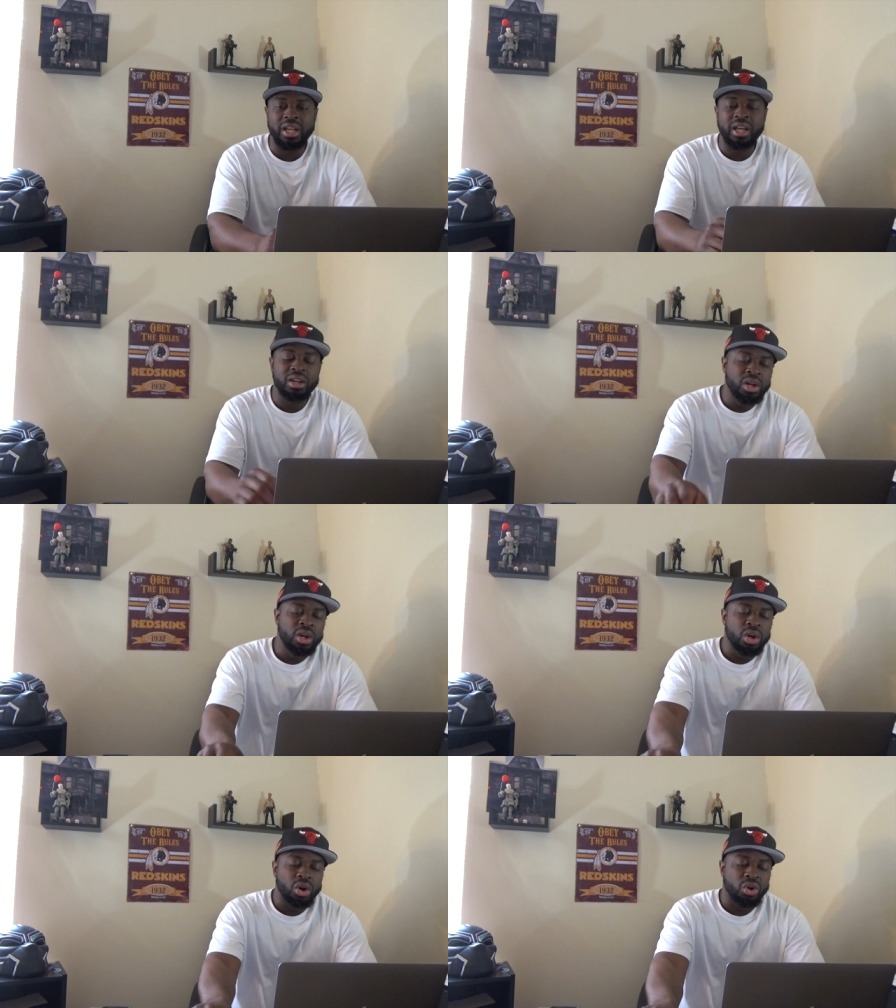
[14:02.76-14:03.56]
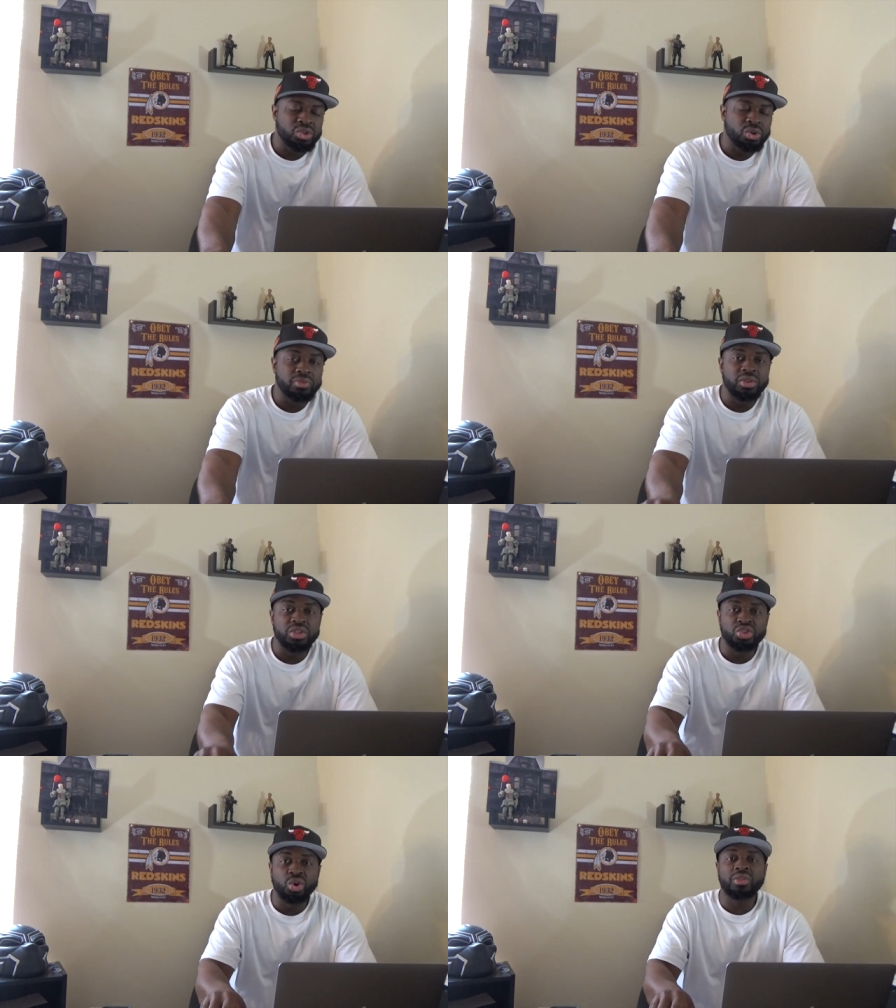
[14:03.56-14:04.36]
that. Also, if you
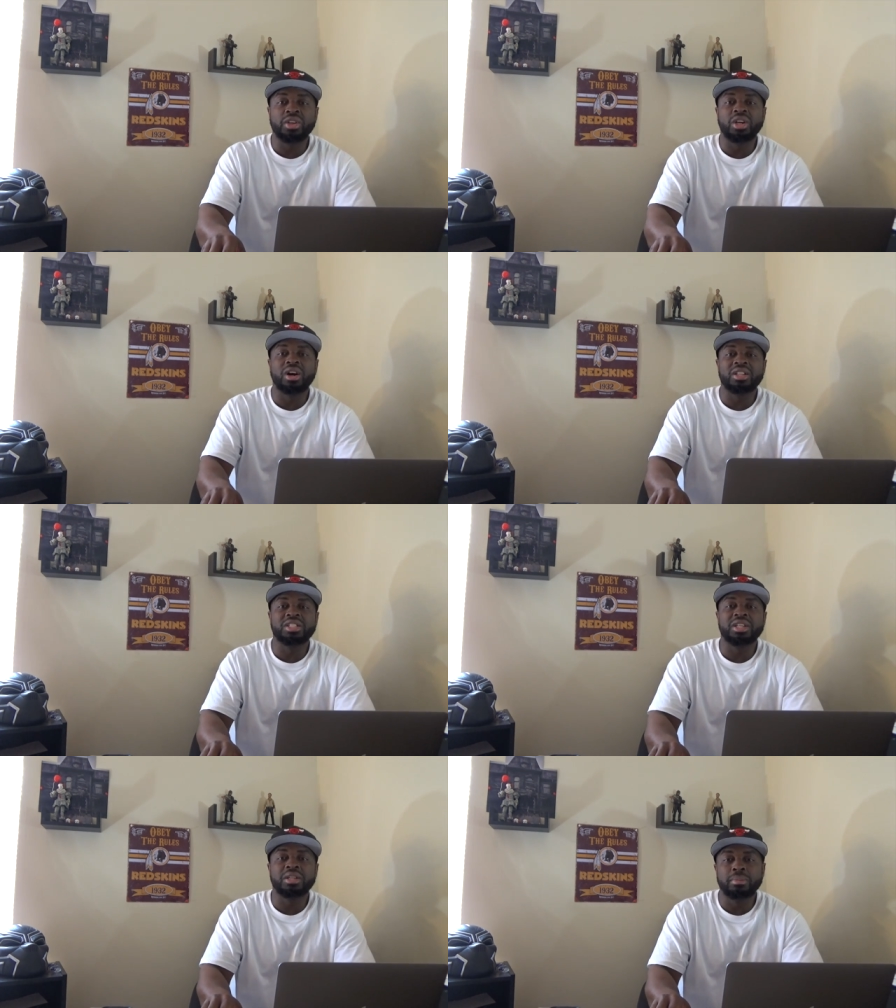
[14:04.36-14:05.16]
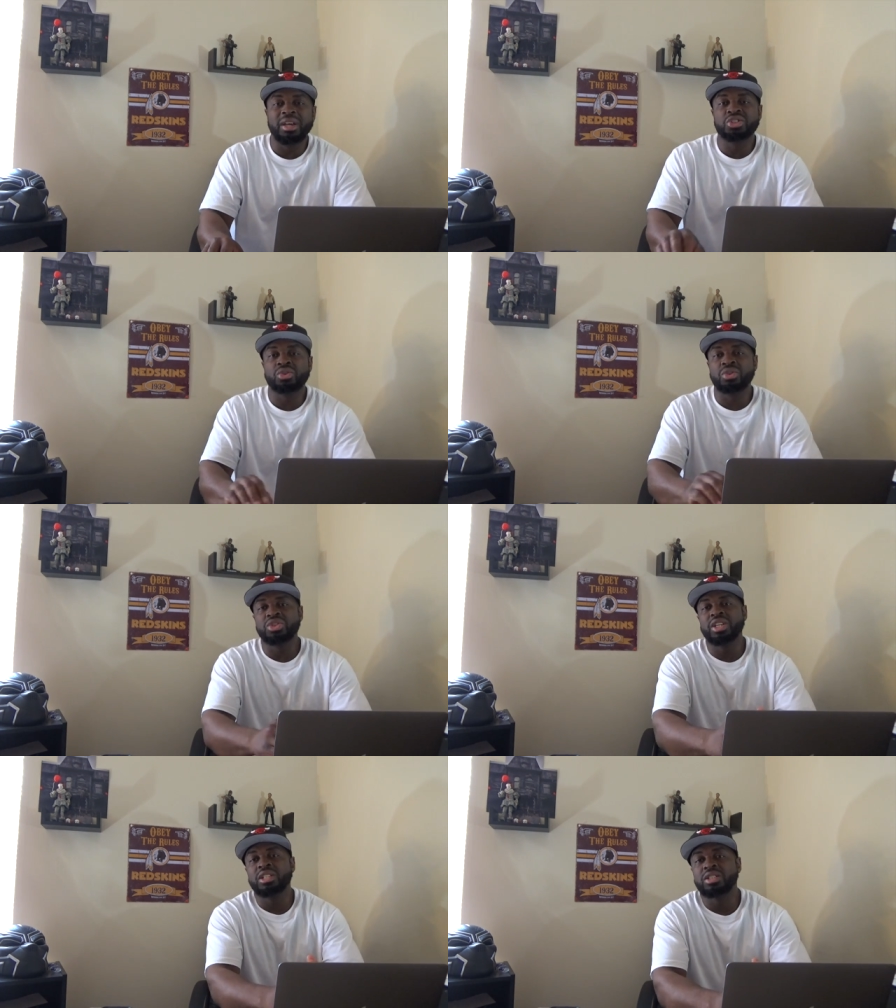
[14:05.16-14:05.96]
enjoy the content, make sure that
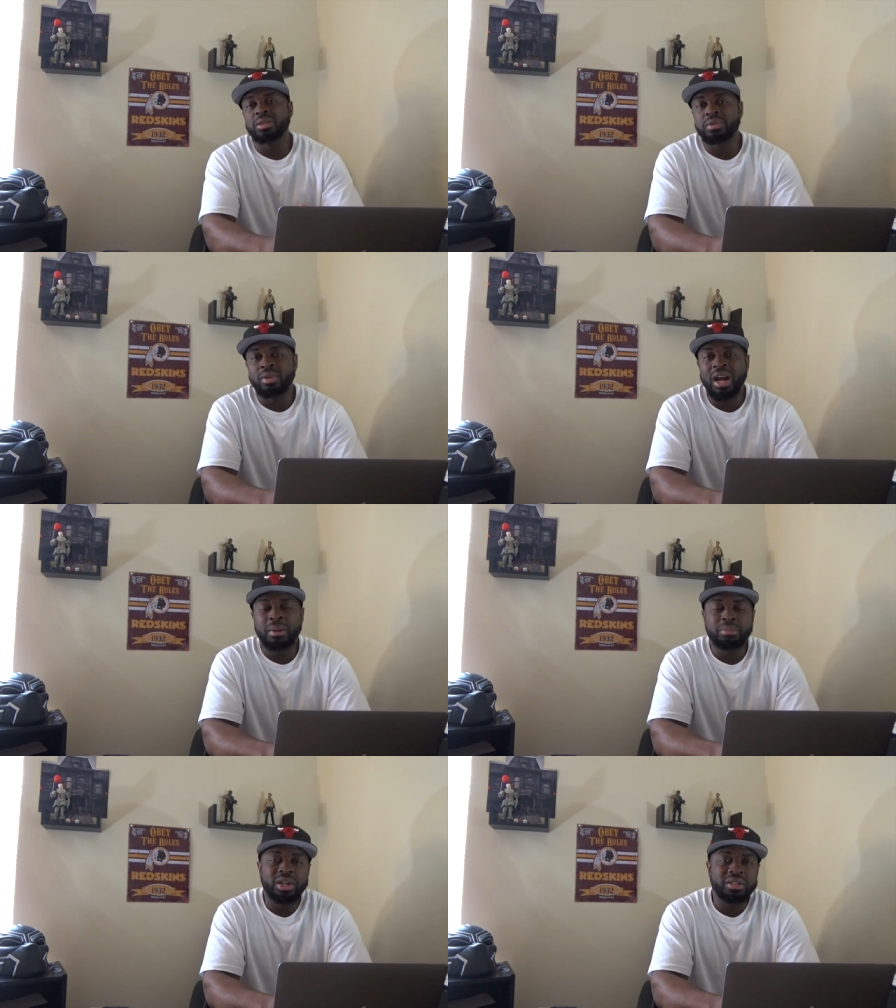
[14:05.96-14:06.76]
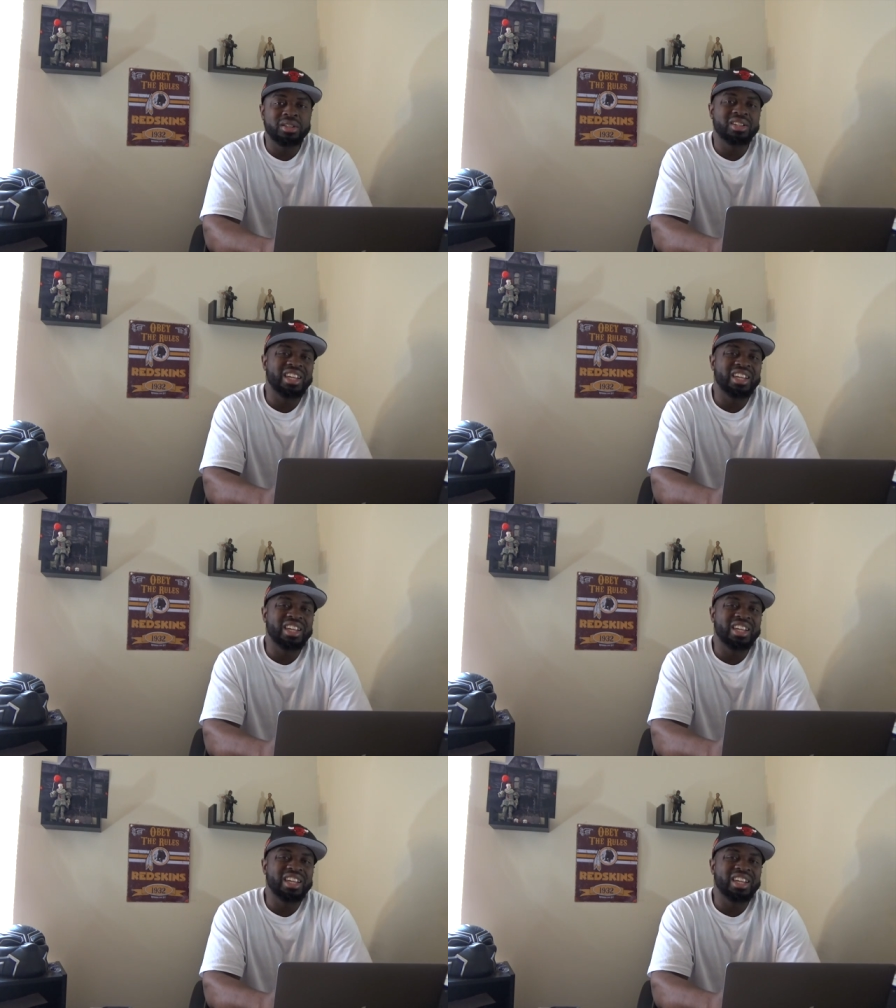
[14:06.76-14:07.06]
you hit the subscribe button.